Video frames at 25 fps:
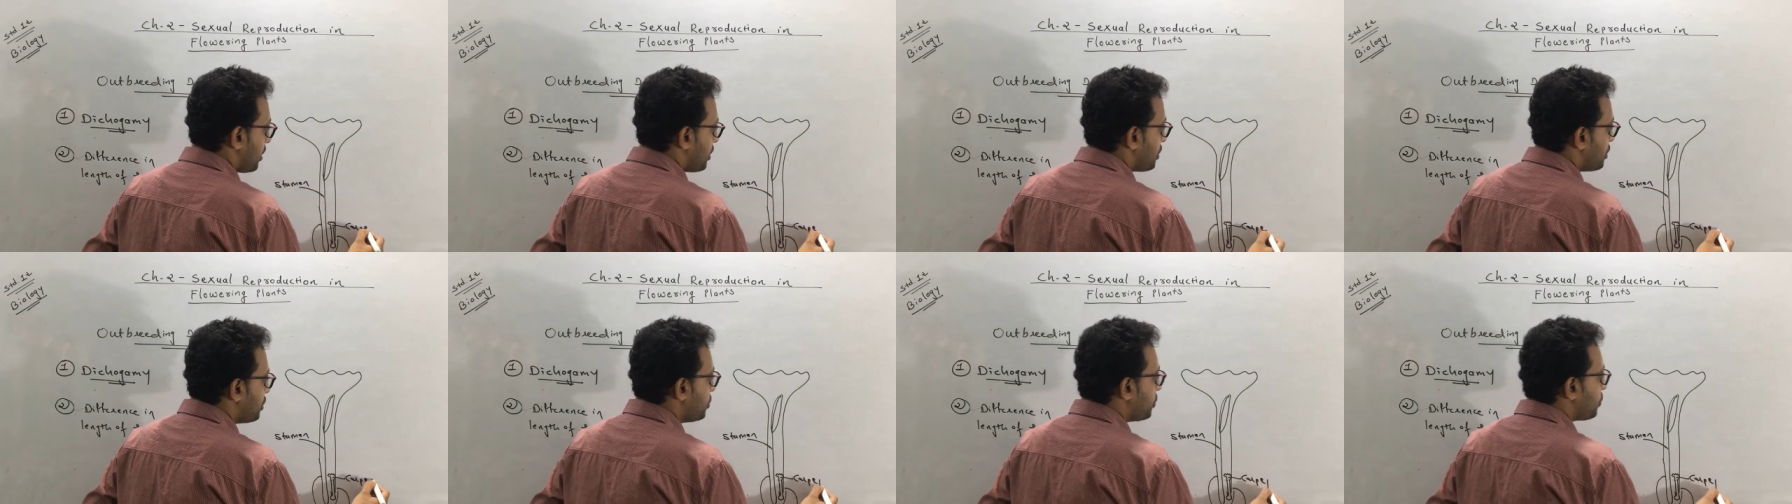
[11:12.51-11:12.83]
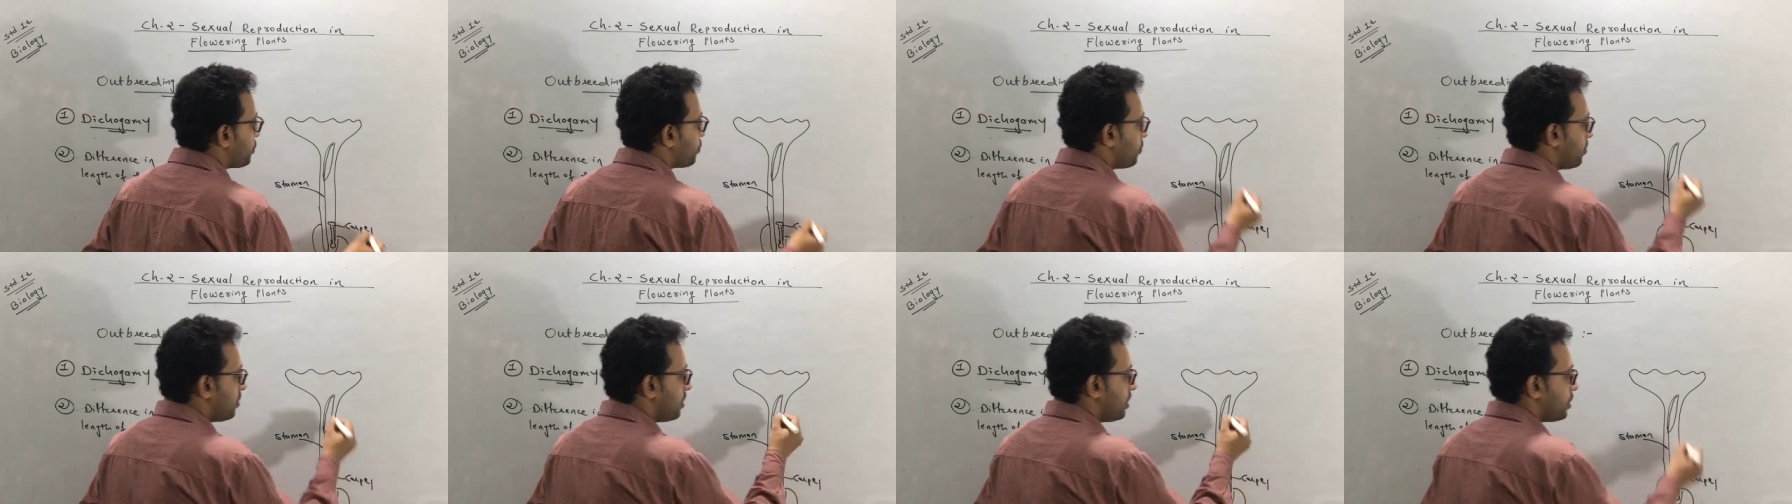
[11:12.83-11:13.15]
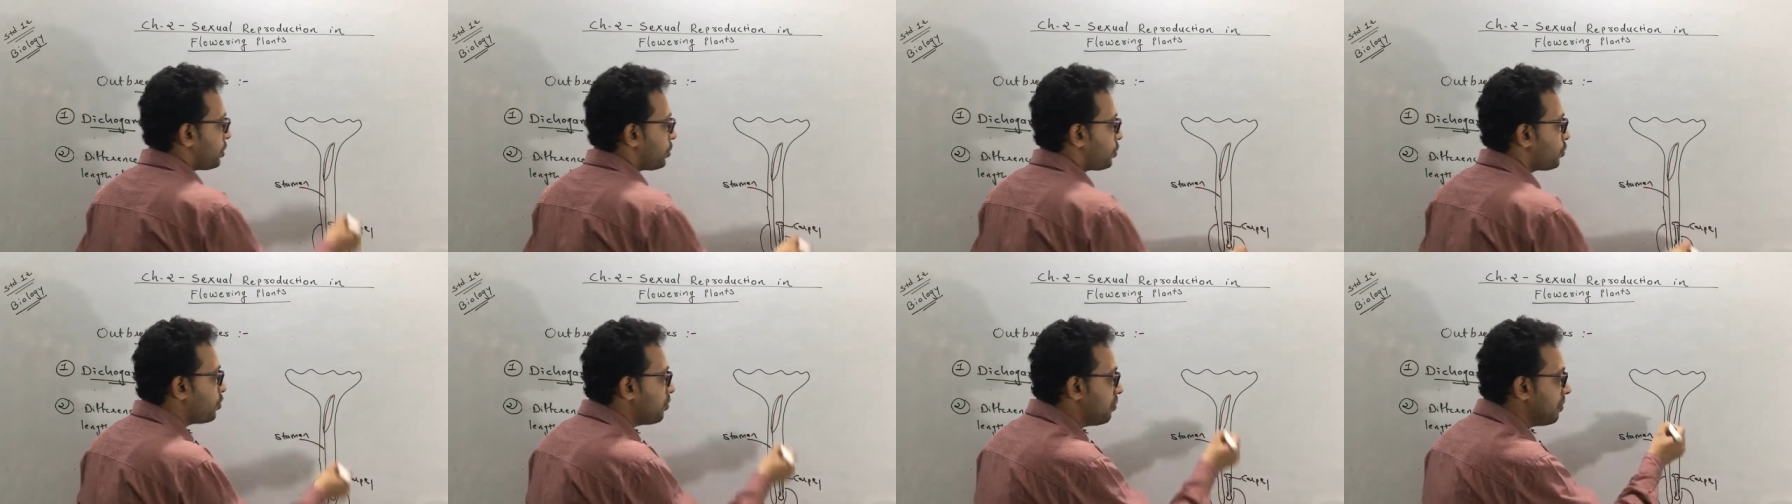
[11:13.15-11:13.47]
Due to
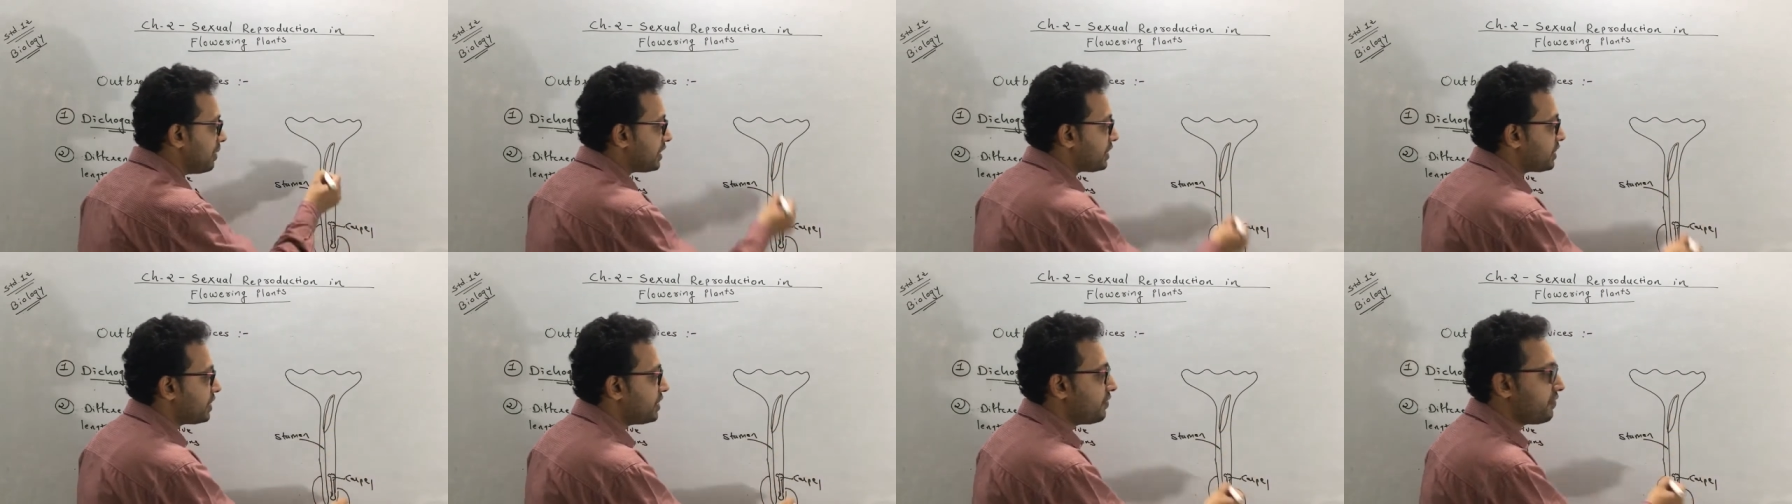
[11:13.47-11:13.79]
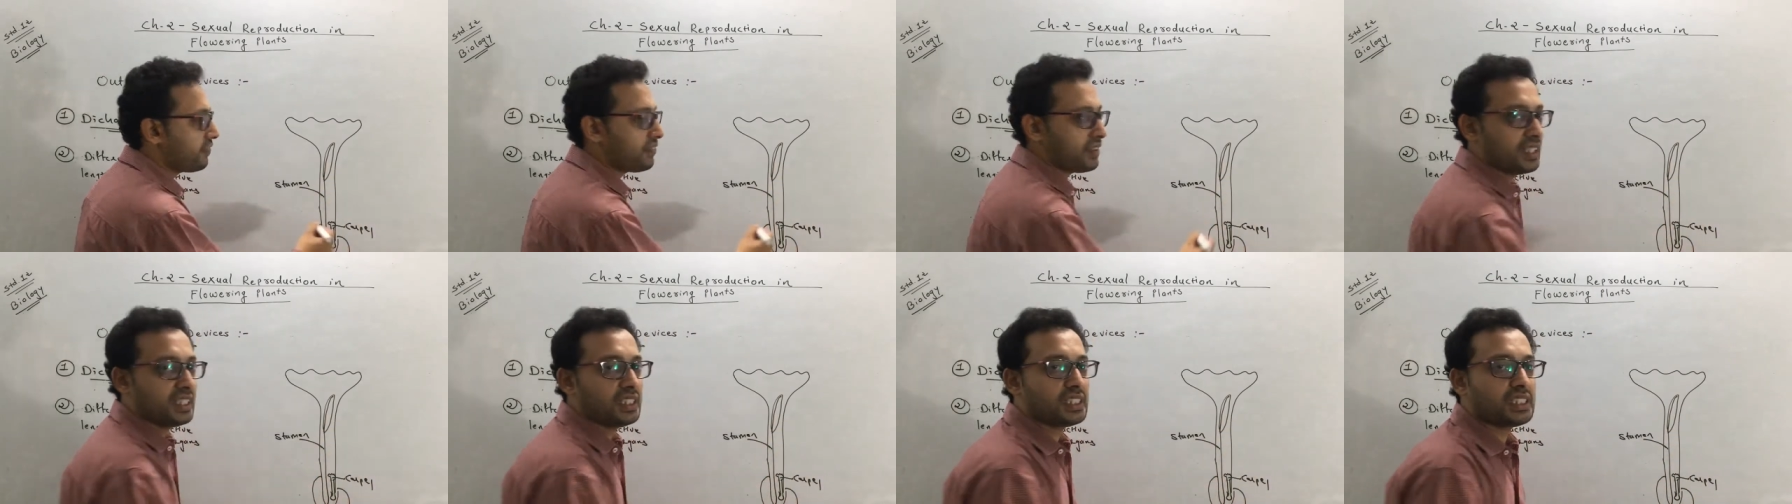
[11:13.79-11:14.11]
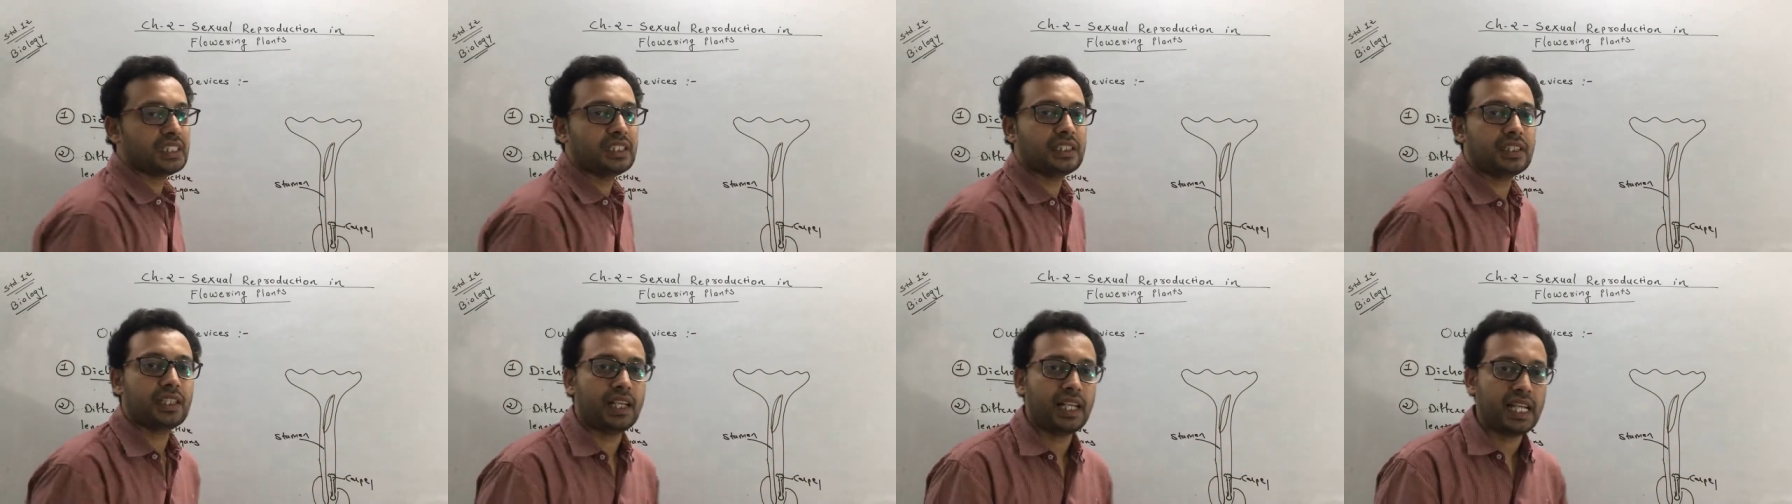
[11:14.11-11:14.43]
a too much difference
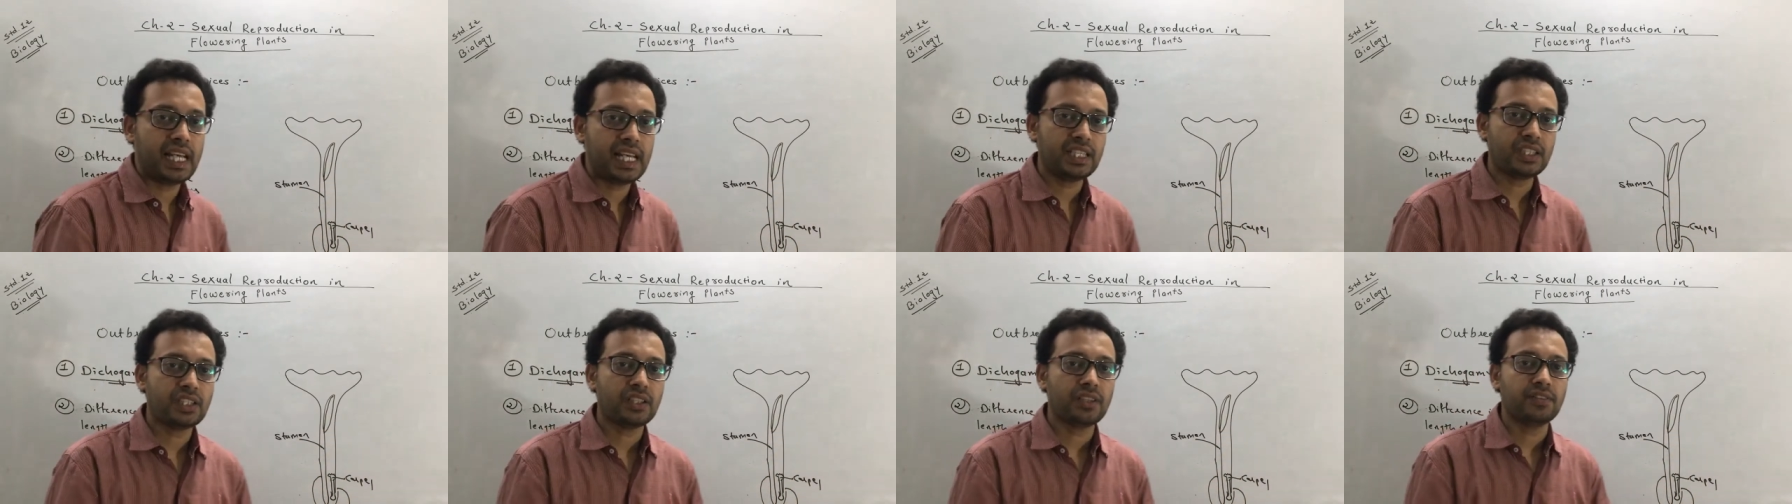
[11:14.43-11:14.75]
in the length